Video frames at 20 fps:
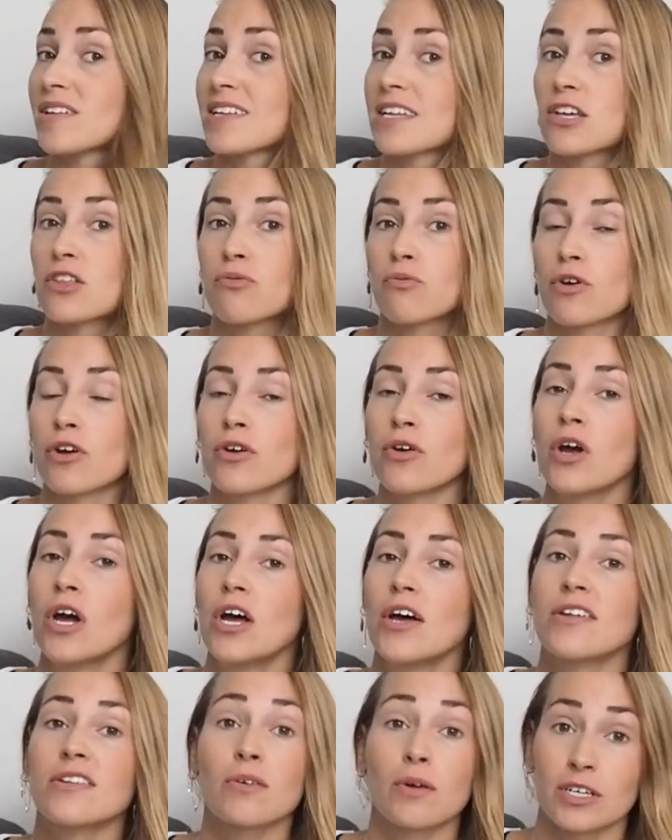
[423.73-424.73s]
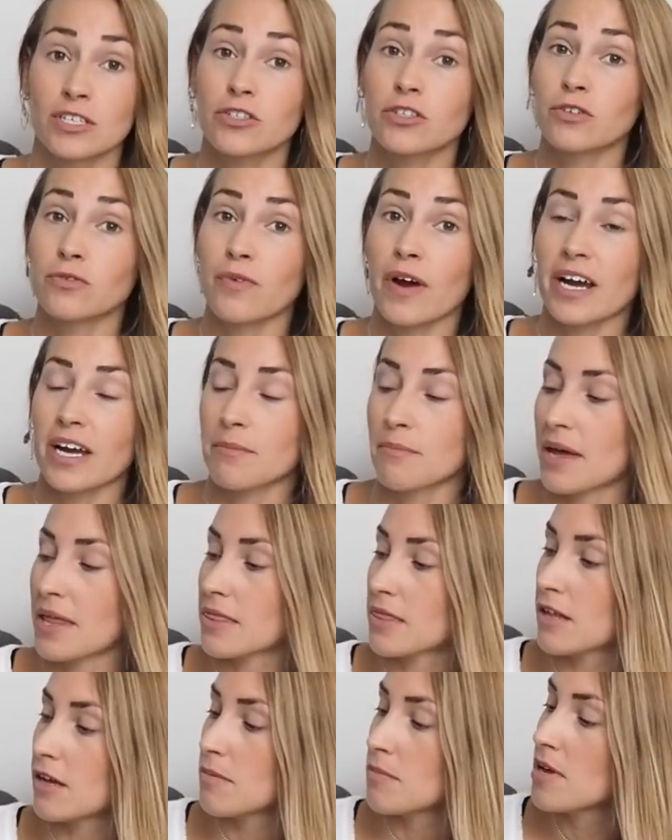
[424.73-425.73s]
see-through. So I do
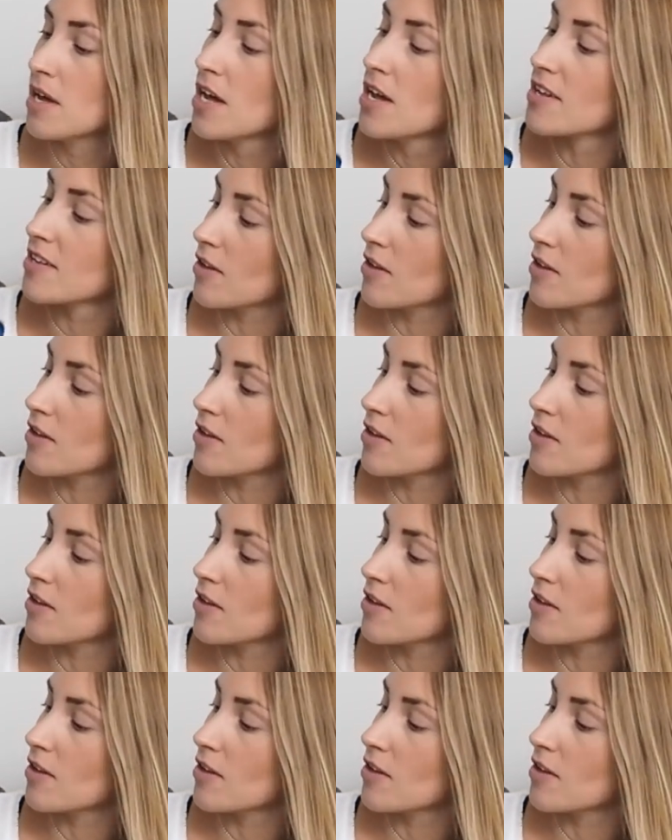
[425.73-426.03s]
recommend them.